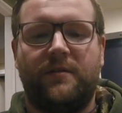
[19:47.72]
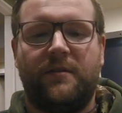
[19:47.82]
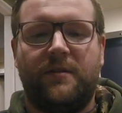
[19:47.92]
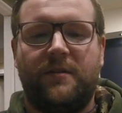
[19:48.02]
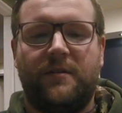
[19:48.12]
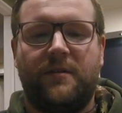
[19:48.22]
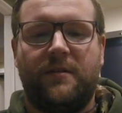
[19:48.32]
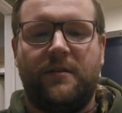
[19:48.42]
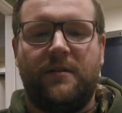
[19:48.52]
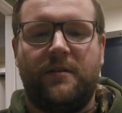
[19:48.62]

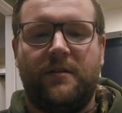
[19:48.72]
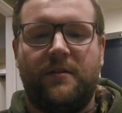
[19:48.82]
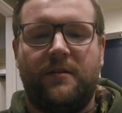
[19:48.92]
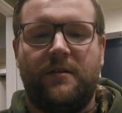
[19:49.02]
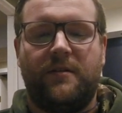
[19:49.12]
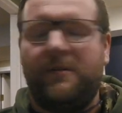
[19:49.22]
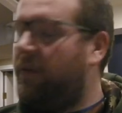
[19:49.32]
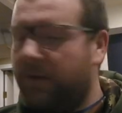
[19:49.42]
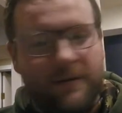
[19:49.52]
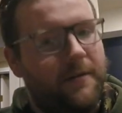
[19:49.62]

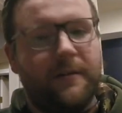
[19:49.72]
(silence)